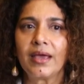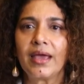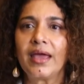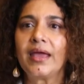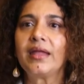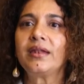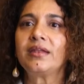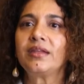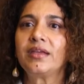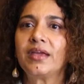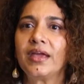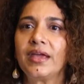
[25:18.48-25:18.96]

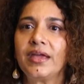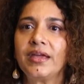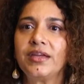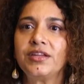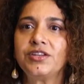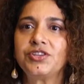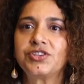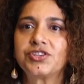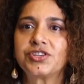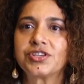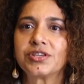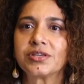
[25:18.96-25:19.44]

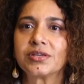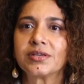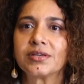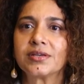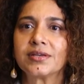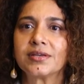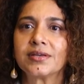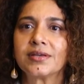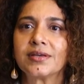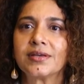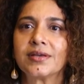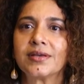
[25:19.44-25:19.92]
engage
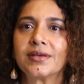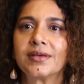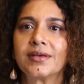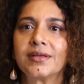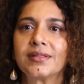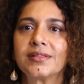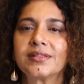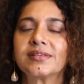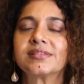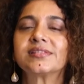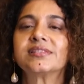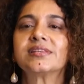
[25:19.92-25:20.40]

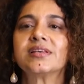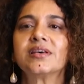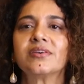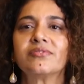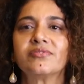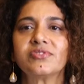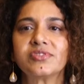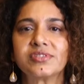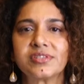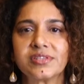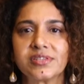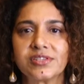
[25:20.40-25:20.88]
the
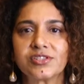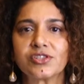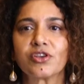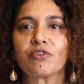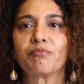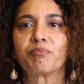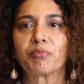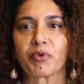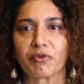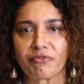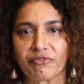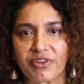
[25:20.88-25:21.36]
services
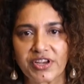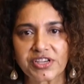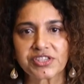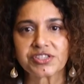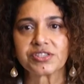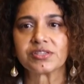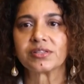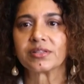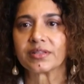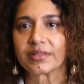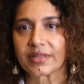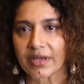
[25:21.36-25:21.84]
of
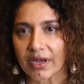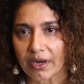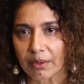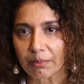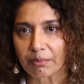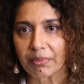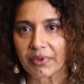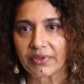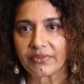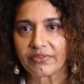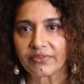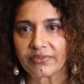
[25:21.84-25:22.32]
professional
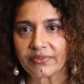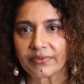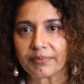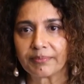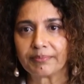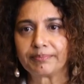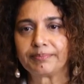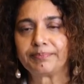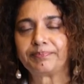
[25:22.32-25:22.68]
therapists,